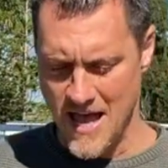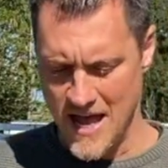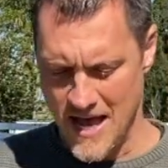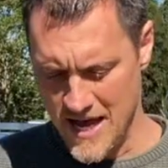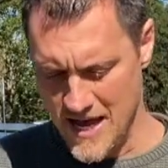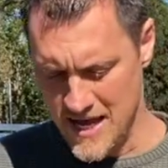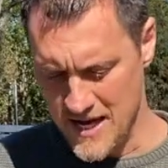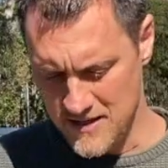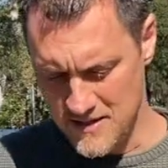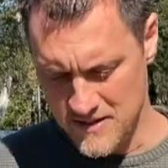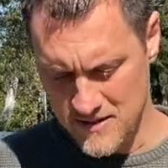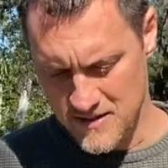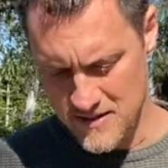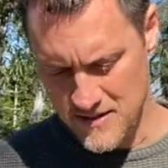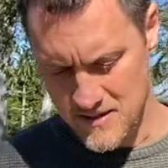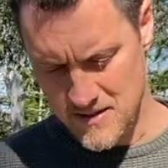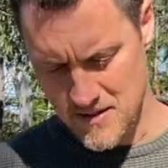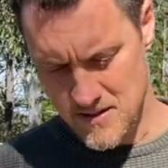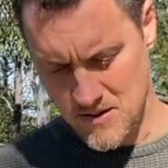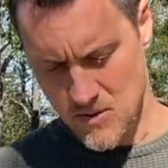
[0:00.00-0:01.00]
And
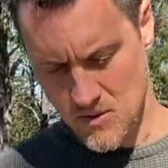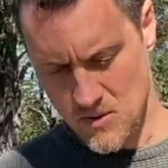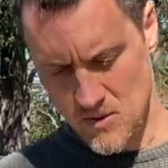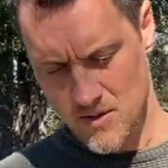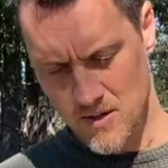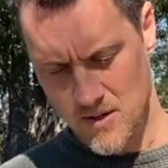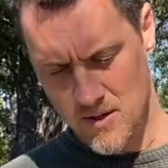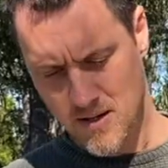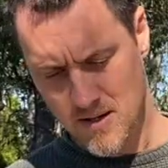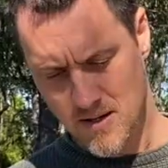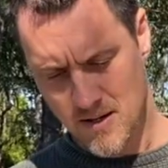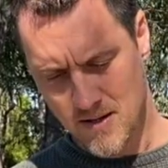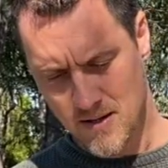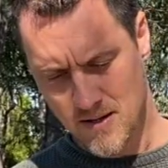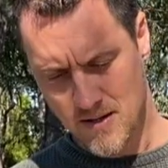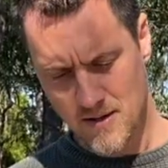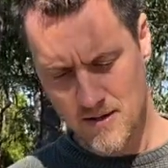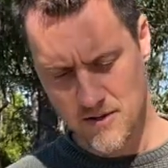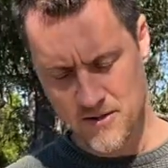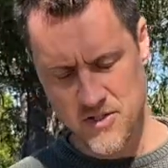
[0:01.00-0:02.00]

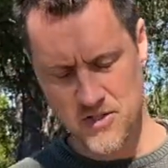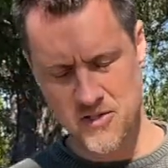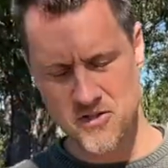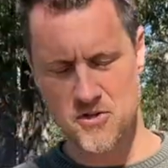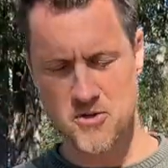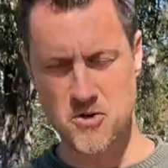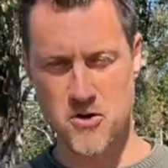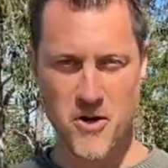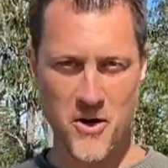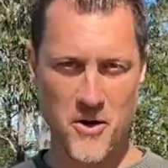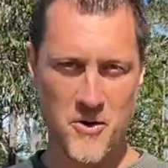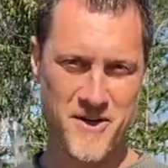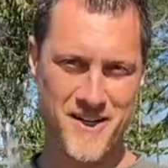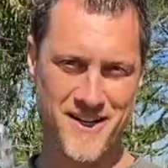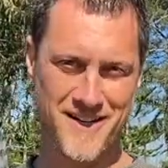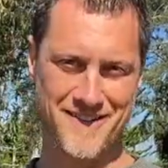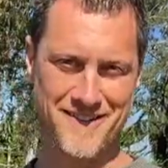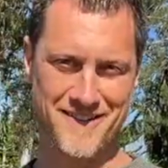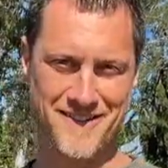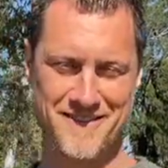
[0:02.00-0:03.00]
just
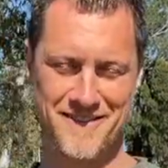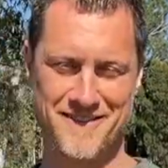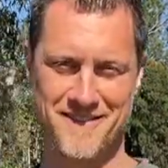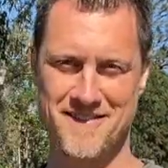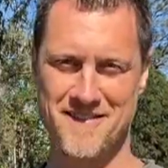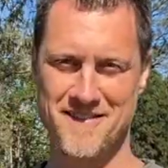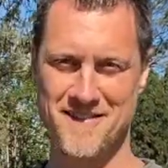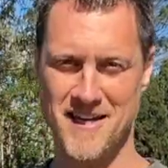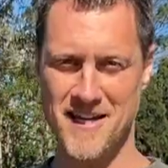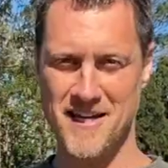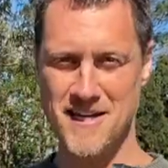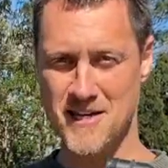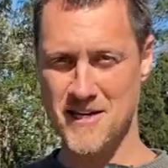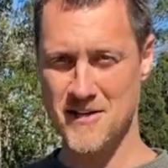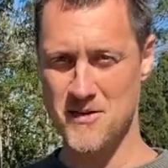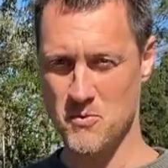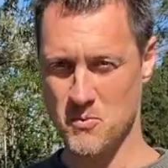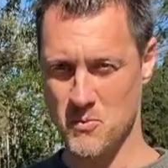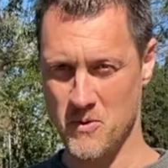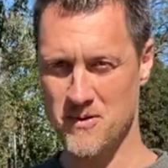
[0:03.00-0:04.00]
knowing that he
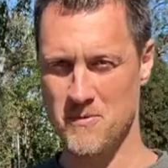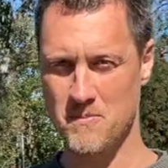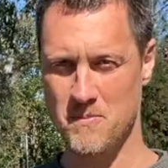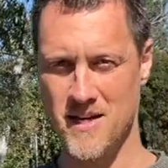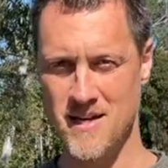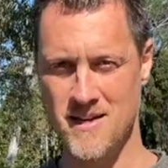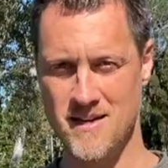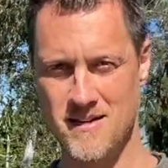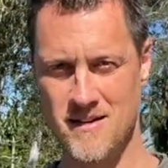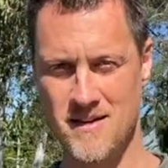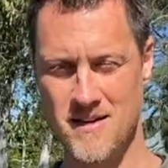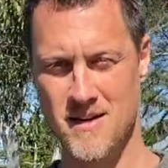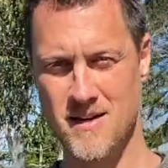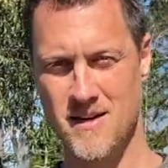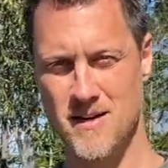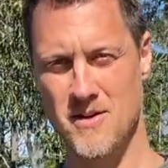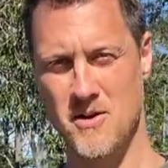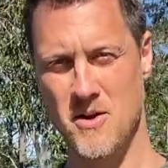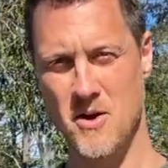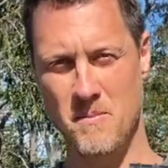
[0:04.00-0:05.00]
is with me,
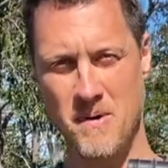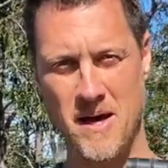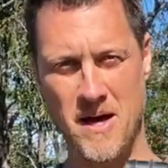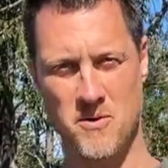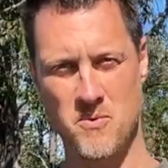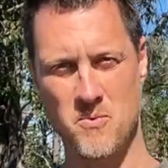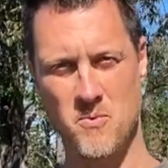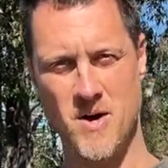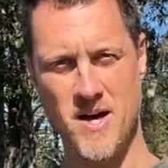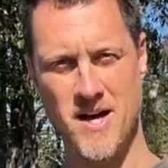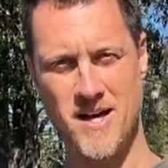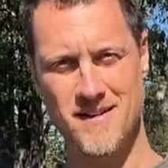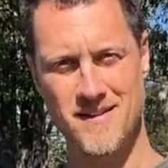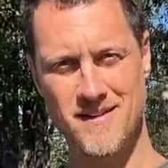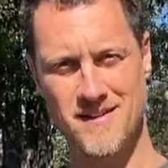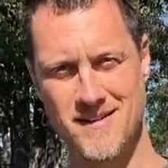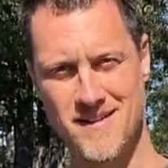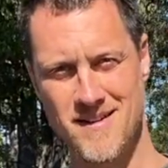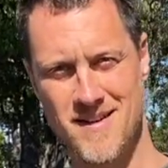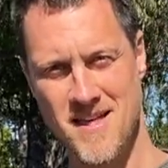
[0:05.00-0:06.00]
no matter what,
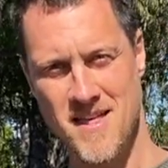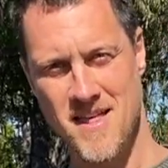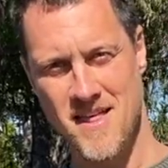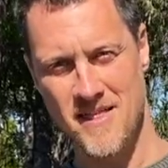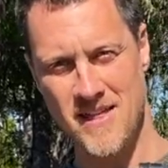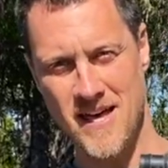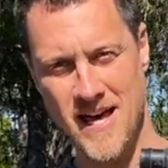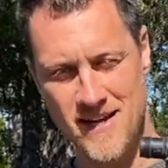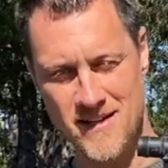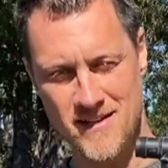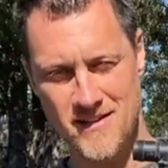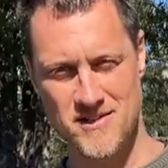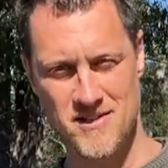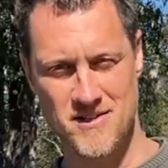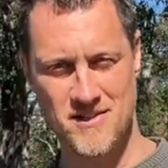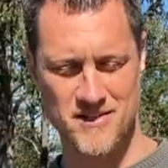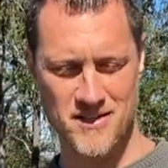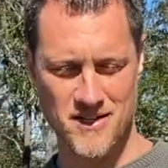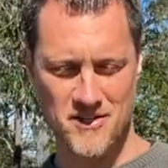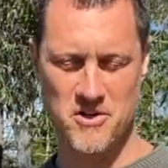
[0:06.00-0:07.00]
that is
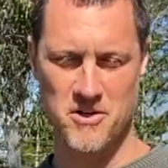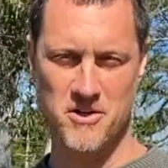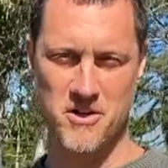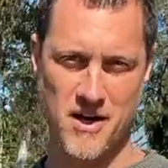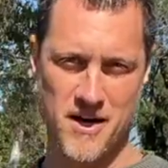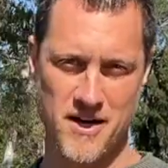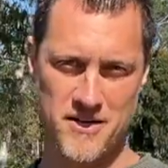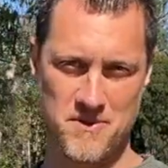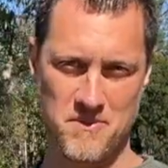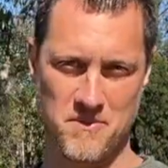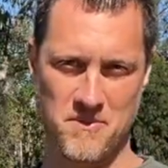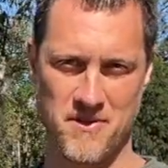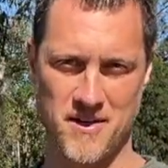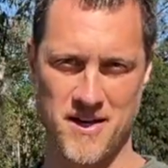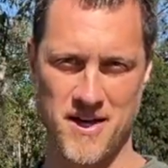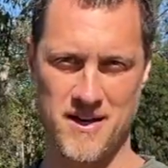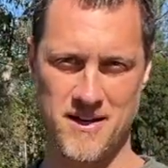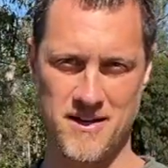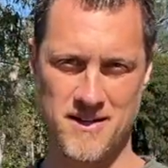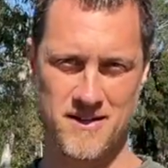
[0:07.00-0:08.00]
just such an awesome
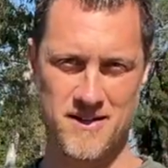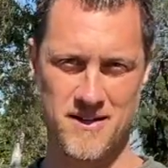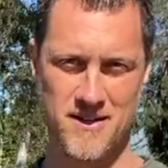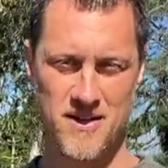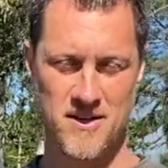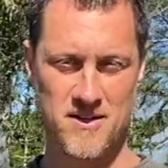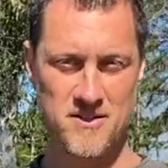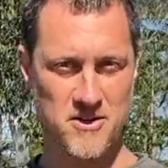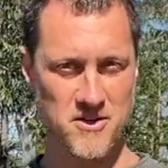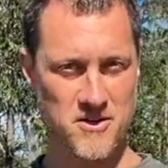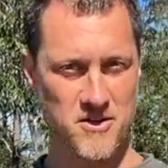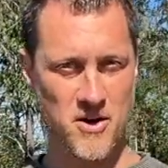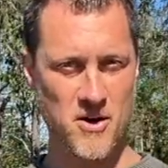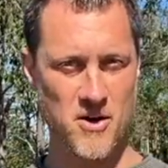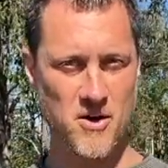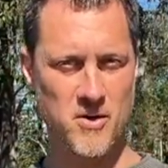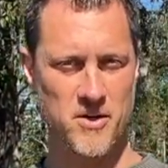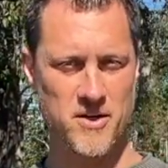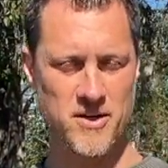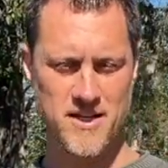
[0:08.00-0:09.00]
thing to
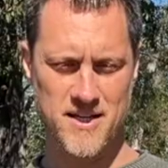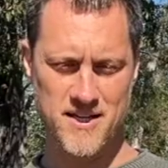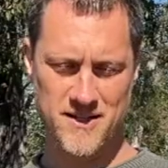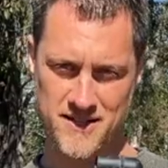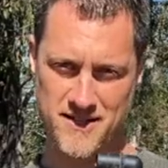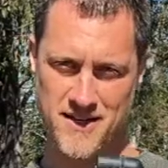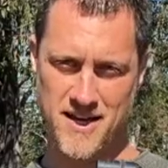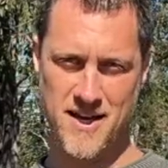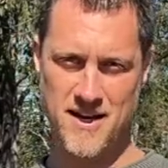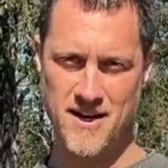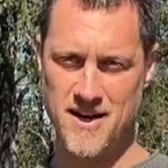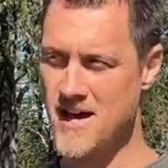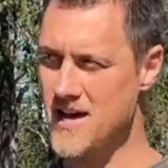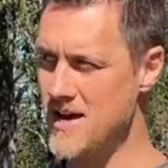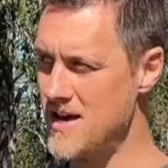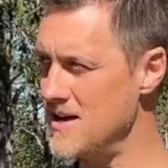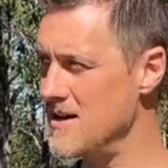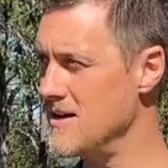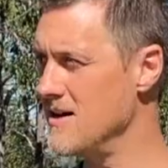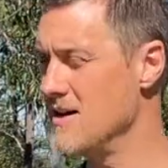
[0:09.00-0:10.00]
know. He's saying,
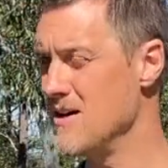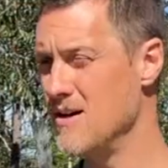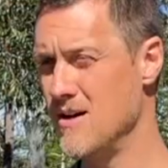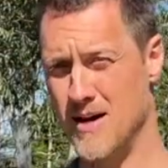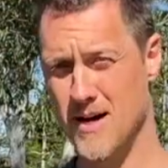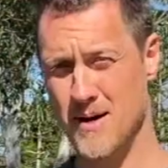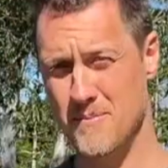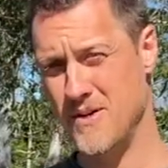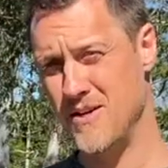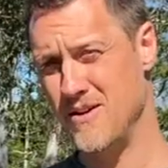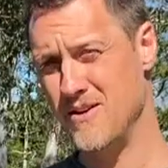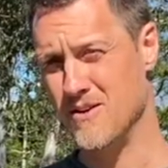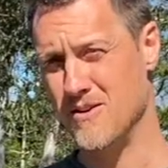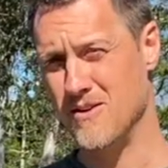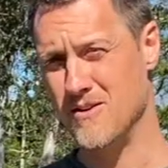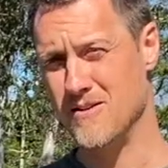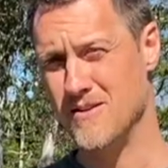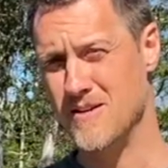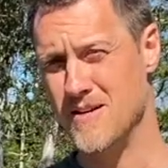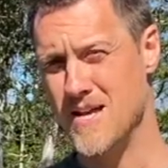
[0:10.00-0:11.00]
hey, I'm
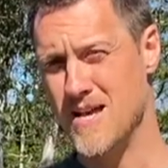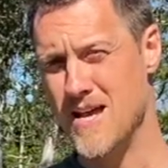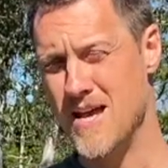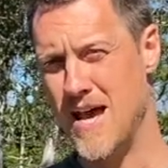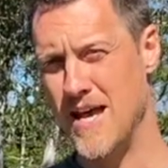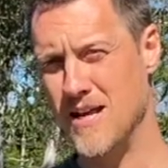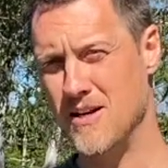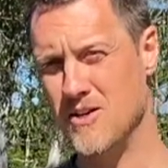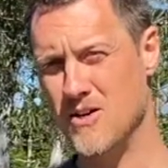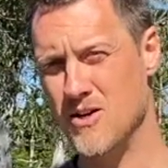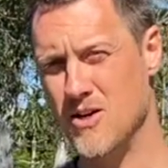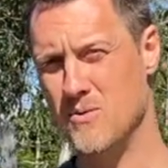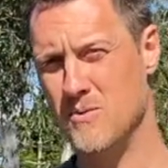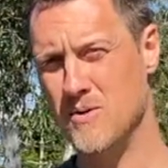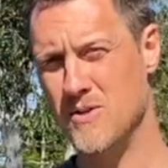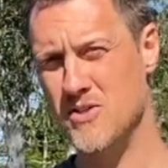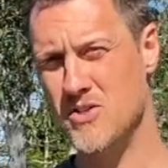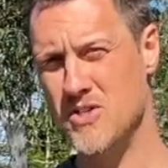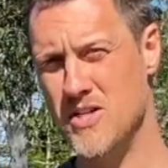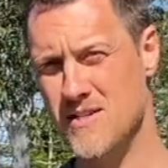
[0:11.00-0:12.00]
here. And you know,
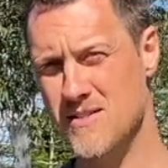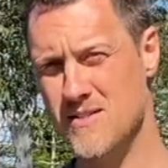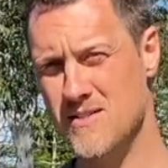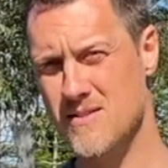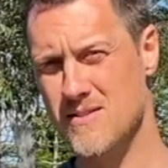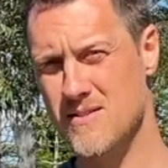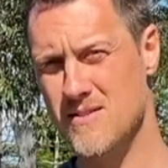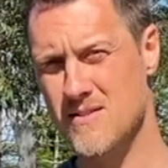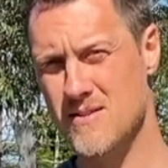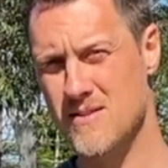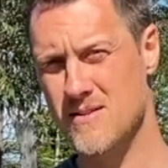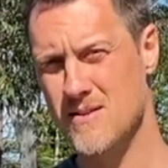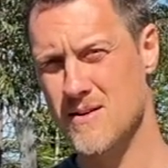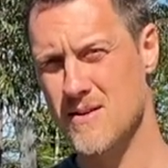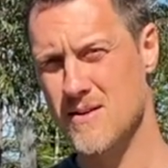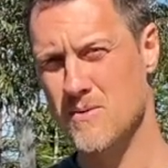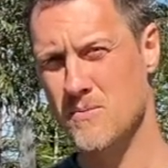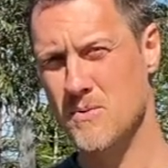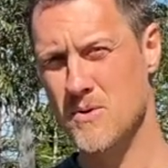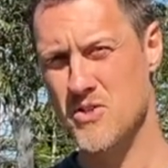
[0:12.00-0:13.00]
when Jesus
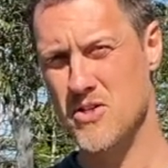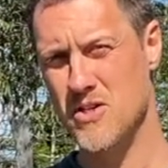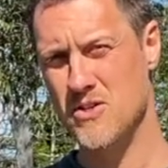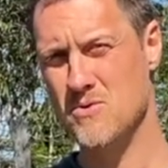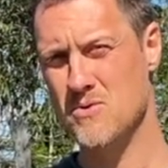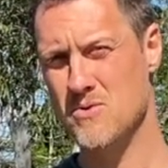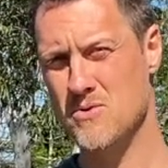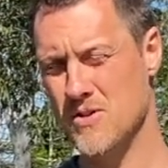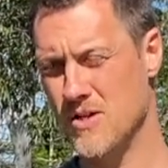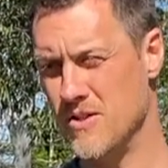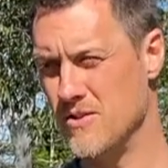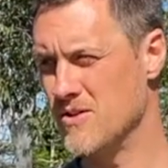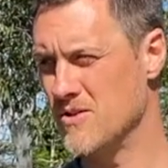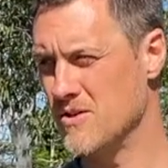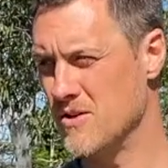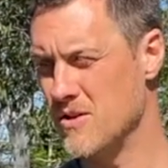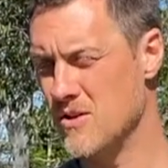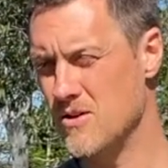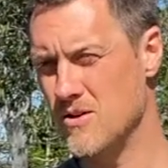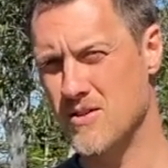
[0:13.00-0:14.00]
was on this
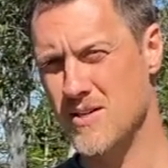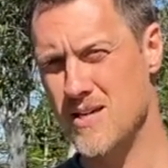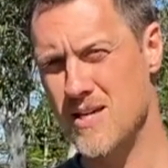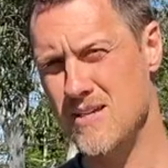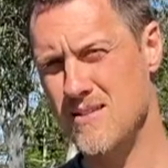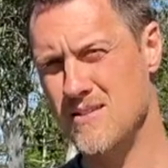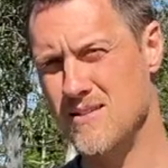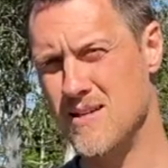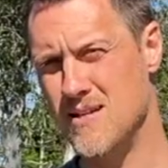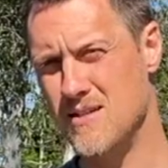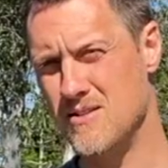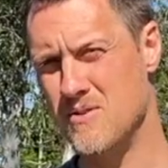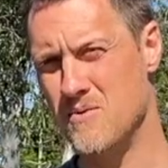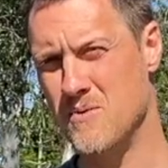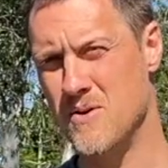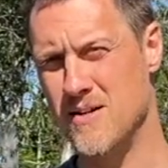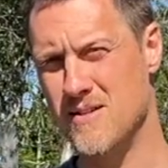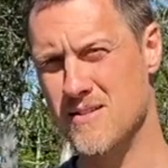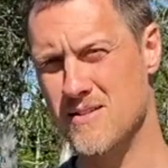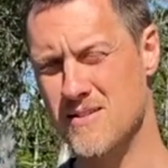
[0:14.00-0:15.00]
earth, he said
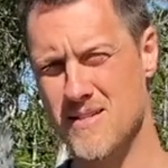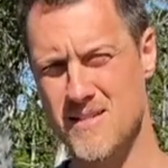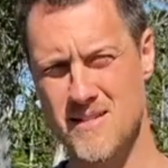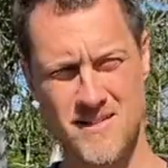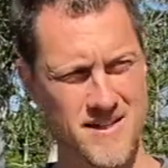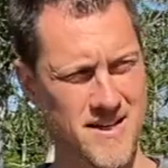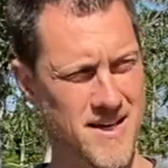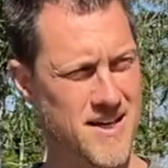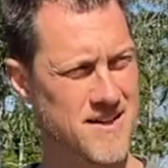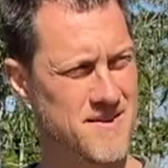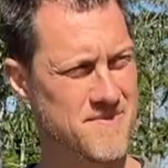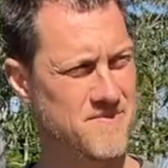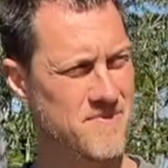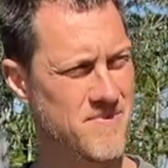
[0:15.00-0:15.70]
to us, he said,